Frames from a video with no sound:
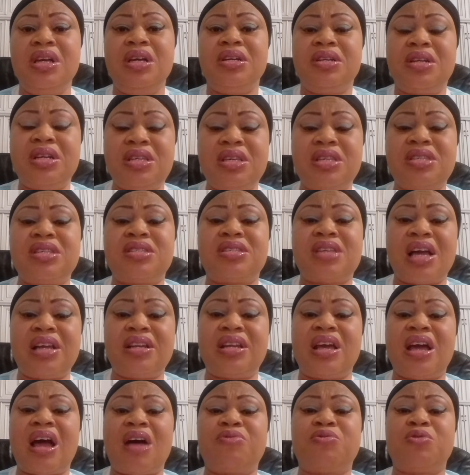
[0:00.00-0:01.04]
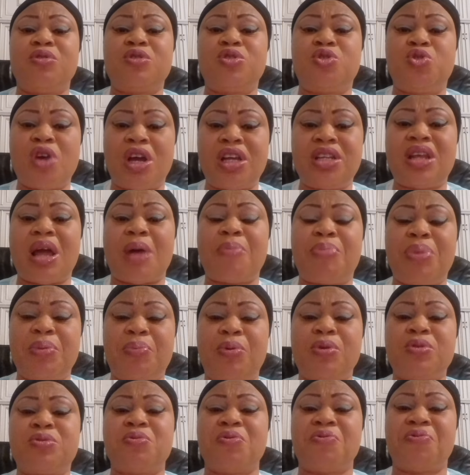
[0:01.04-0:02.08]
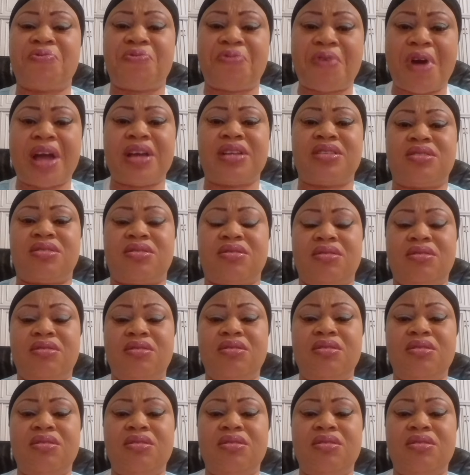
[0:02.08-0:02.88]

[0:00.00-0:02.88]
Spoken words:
This is the time they have to join their people to fight,